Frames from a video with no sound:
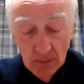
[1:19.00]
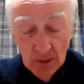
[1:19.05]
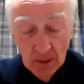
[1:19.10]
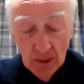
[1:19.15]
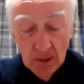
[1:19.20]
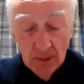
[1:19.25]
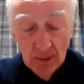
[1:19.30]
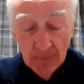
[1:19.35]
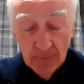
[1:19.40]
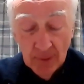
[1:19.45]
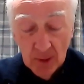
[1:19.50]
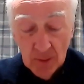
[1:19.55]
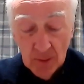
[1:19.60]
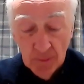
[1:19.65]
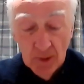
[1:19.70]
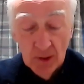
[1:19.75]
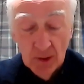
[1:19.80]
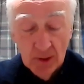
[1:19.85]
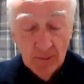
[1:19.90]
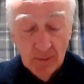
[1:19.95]
in the
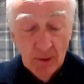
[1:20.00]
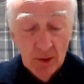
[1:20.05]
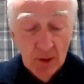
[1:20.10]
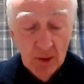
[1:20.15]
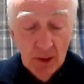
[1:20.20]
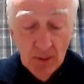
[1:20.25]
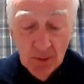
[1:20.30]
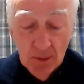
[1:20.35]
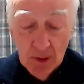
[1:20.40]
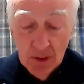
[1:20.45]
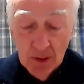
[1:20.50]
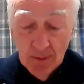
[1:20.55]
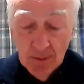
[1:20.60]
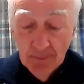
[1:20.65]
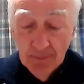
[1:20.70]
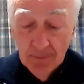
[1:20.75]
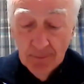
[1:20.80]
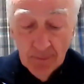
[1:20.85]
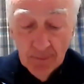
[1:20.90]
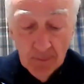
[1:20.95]
first part of this chapter,
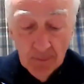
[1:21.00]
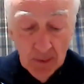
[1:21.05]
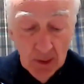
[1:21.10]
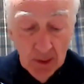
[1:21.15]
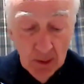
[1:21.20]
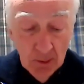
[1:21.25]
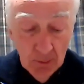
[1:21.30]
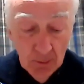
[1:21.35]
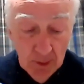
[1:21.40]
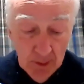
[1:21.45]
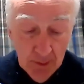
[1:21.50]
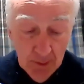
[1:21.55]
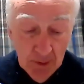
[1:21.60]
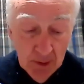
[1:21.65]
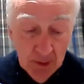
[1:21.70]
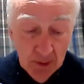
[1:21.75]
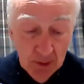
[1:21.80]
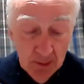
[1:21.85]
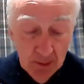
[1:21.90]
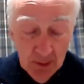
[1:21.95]
uh, or this
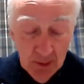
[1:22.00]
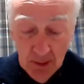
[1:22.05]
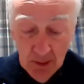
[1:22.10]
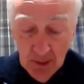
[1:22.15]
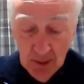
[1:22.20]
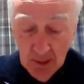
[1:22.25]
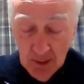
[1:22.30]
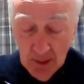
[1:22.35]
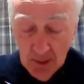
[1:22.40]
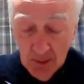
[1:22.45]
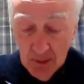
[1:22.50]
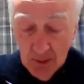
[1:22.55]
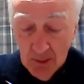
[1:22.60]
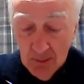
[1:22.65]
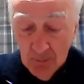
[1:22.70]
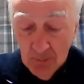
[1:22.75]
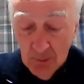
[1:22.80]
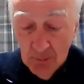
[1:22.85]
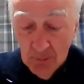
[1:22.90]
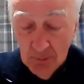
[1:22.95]
part of uh, this,
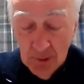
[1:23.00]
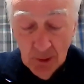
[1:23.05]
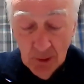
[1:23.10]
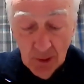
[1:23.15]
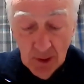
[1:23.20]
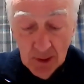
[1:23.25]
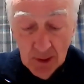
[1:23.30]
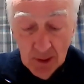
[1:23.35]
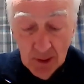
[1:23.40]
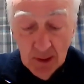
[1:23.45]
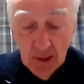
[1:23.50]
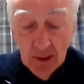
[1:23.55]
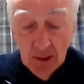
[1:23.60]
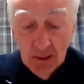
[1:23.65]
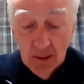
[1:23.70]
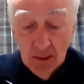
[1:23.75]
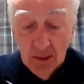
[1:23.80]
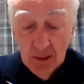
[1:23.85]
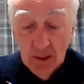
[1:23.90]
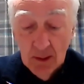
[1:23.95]
what we're looking at
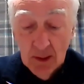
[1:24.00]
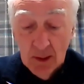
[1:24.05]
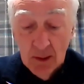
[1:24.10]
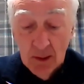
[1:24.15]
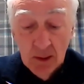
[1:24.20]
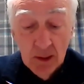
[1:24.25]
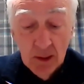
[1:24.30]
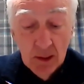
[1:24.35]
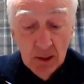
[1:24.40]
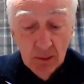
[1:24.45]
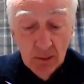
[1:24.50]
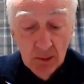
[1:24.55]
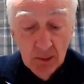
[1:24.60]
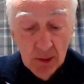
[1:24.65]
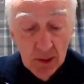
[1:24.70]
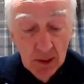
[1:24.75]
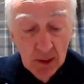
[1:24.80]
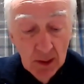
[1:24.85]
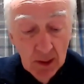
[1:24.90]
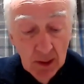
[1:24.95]
today, that
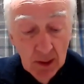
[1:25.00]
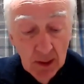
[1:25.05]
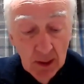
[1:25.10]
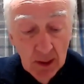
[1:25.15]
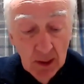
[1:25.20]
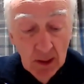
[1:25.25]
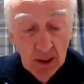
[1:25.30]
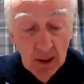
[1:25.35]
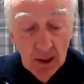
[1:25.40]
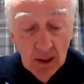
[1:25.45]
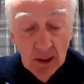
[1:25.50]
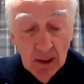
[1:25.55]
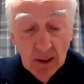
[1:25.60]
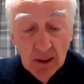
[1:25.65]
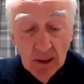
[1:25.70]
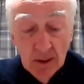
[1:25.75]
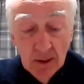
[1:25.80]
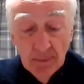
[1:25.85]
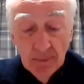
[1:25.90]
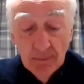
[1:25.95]
continues.
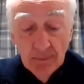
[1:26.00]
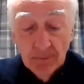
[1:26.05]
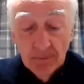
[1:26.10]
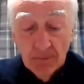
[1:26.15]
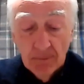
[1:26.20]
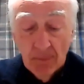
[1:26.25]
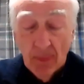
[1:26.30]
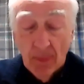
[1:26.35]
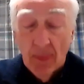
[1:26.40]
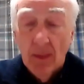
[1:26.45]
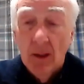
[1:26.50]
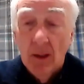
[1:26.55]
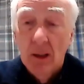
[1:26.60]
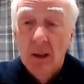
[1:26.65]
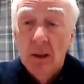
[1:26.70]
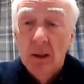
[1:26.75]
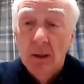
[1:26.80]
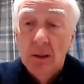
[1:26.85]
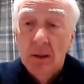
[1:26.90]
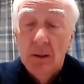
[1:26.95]
Um,
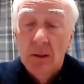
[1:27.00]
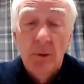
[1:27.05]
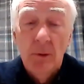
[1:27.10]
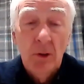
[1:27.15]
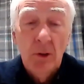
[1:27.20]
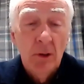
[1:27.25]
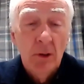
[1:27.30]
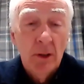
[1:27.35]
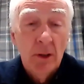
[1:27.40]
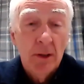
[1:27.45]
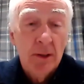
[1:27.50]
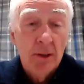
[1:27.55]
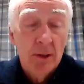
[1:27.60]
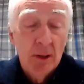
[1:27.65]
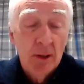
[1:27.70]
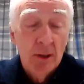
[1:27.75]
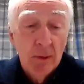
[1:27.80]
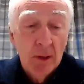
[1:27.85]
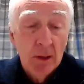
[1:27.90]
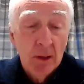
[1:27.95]
and we saw last
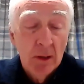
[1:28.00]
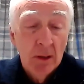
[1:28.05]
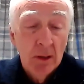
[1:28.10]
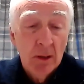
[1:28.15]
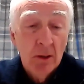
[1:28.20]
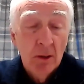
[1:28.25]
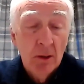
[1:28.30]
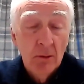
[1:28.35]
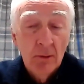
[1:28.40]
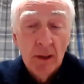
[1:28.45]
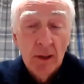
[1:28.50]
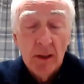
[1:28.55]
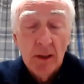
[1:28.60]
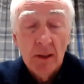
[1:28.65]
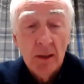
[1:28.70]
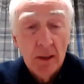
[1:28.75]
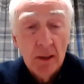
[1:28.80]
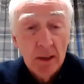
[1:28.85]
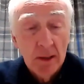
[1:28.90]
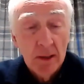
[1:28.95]
time that a, a, correct
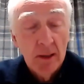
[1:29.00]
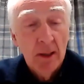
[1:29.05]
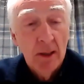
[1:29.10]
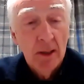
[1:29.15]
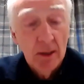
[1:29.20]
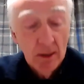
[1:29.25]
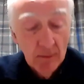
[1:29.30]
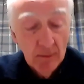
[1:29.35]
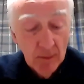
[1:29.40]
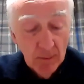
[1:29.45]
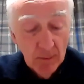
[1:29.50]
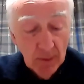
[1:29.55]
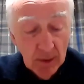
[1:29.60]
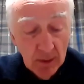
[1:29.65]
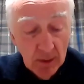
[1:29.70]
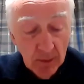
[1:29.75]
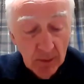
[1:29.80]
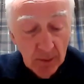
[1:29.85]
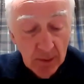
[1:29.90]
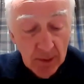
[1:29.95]
understanding of the
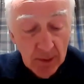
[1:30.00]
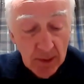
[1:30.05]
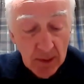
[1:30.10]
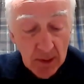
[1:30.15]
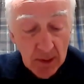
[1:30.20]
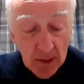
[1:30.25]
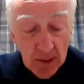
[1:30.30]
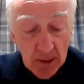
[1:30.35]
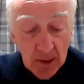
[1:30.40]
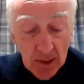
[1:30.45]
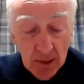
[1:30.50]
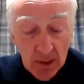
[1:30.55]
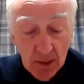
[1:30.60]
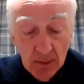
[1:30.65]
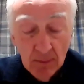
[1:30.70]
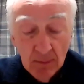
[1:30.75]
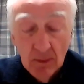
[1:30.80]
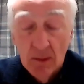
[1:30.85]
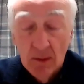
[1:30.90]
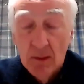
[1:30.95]
parables
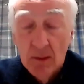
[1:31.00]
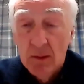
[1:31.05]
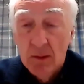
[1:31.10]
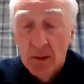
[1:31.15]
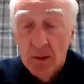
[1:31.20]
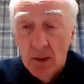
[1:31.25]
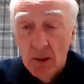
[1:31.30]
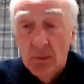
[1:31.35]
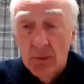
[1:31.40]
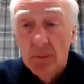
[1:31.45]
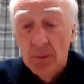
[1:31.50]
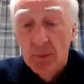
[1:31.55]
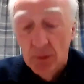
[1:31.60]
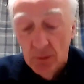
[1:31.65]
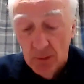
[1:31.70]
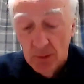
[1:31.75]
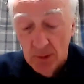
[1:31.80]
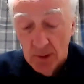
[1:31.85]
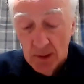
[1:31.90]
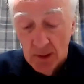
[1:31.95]
is so
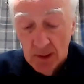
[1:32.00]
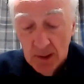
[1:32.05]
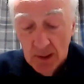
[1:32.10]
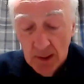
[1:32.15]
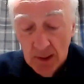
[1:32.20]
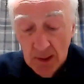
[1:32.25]
important.